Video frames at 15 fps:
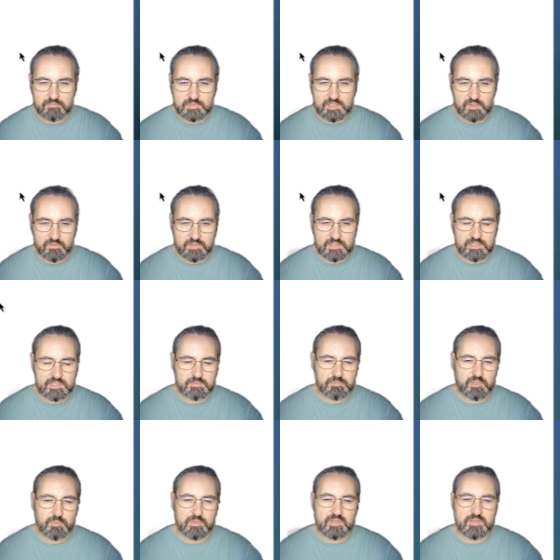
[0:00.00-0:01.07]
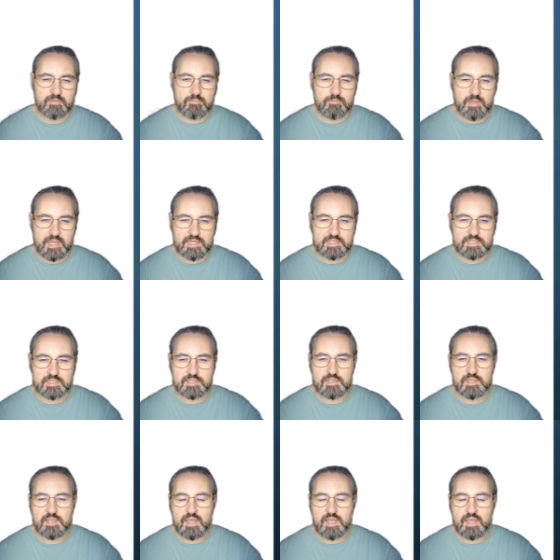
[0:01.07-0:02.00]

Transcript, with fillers: So this is probably the best